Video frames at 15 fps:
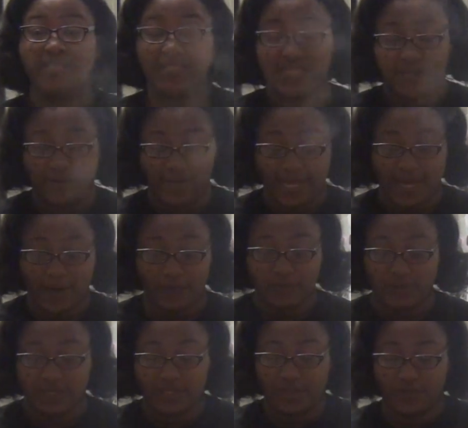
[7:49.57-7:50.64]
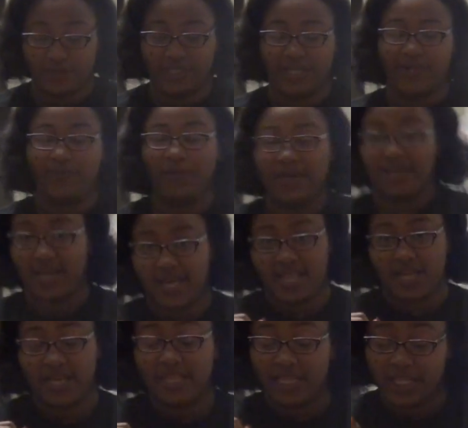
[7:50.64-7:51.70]
can tell now, you see the pink
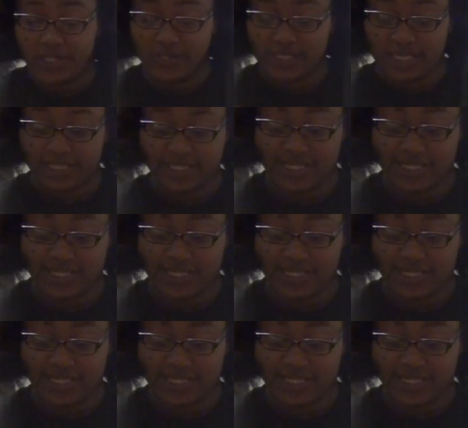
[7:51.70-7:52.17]
color and then you see it